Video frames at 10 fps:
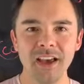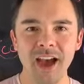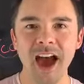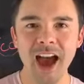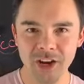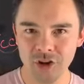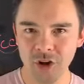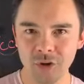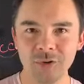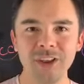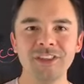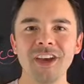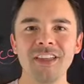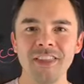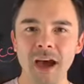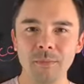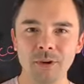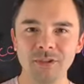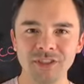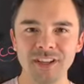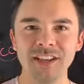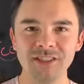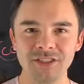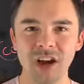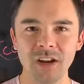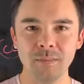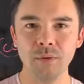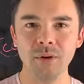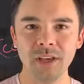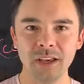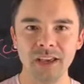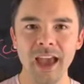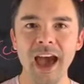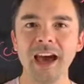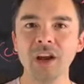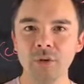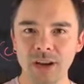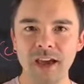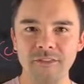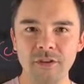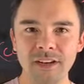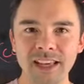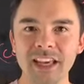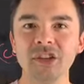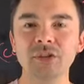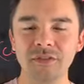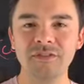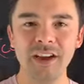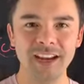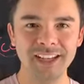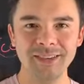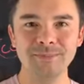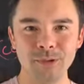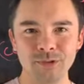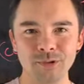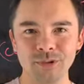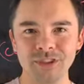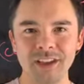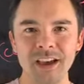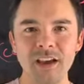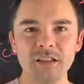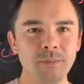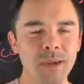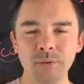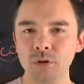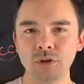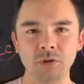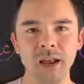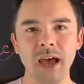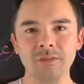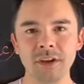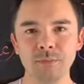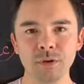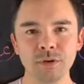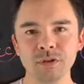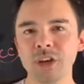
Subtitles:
I know that that person is not putting adequate effort into finding builders. The people who don't have any builders